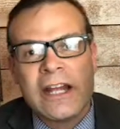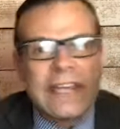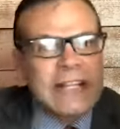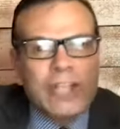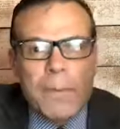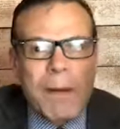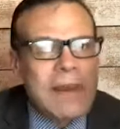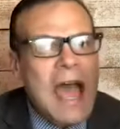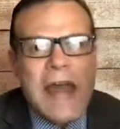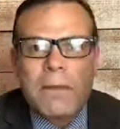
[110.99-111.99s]
They dump a
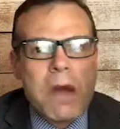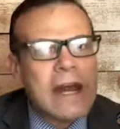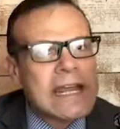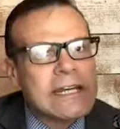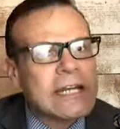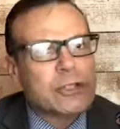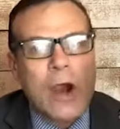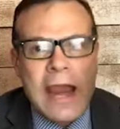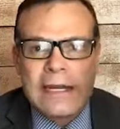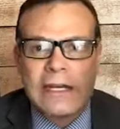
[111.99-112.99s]
lot of money into
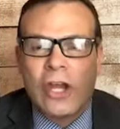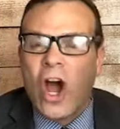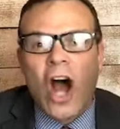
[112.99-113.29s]
training